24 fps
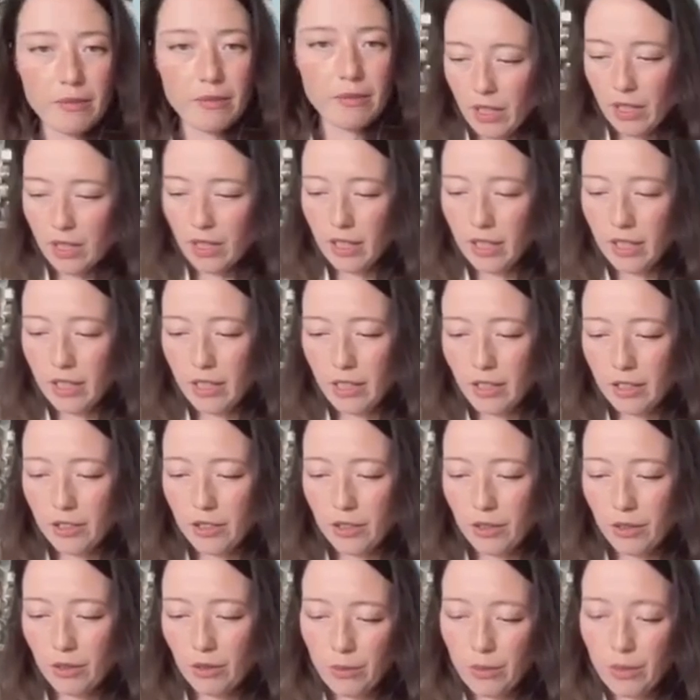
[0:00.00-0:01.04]

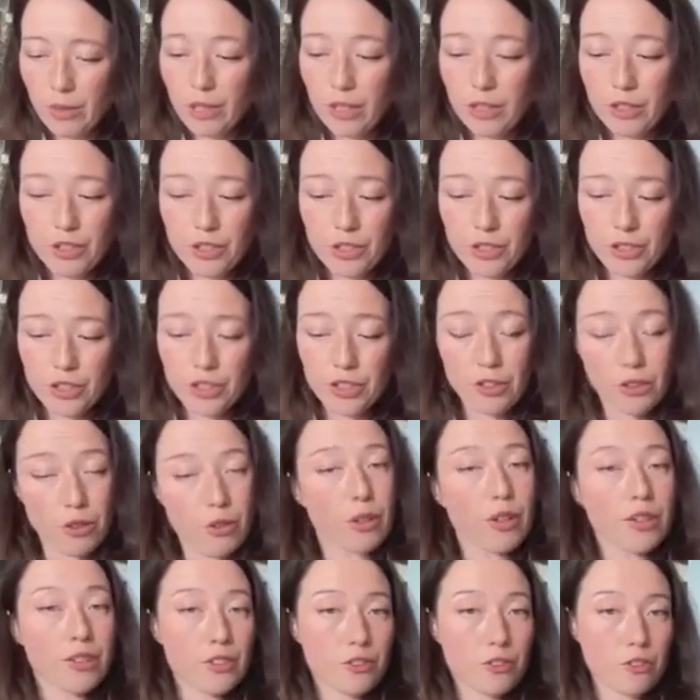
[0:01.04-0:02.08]
And we can do
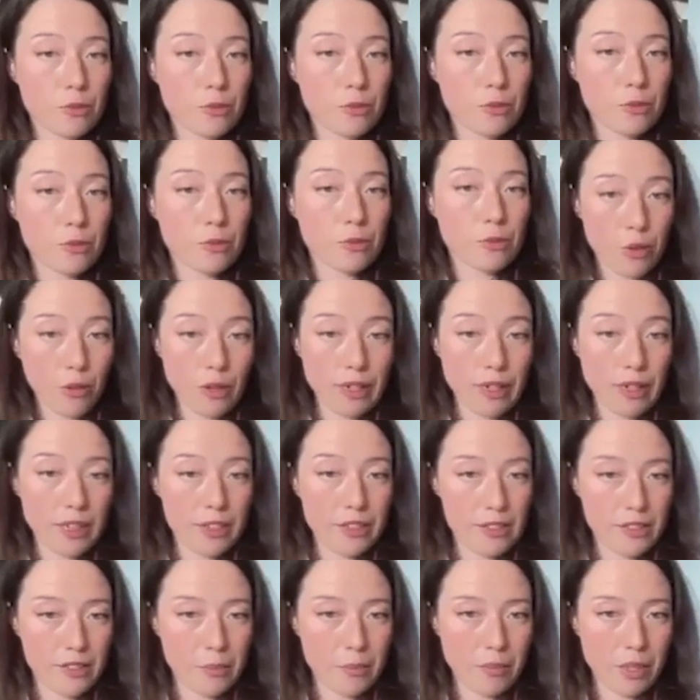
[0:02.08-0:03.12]
a strip of nori to
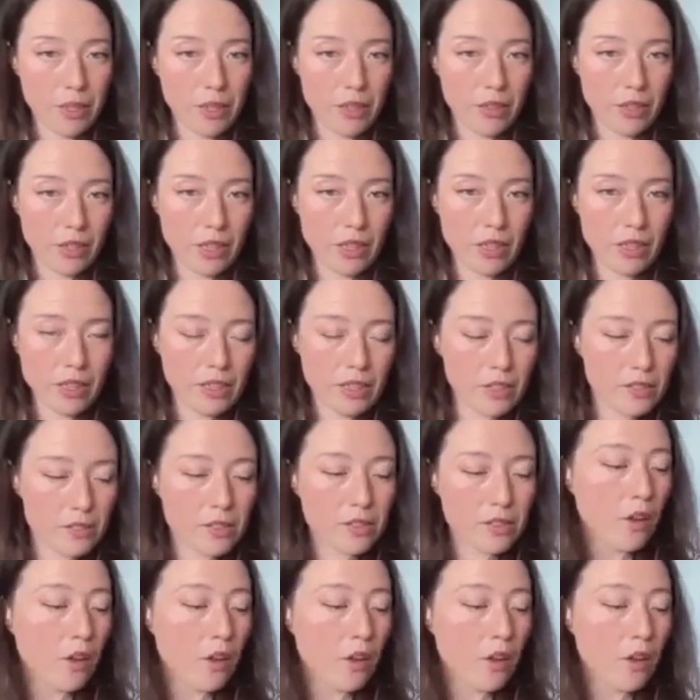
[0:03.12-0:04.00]
something like this,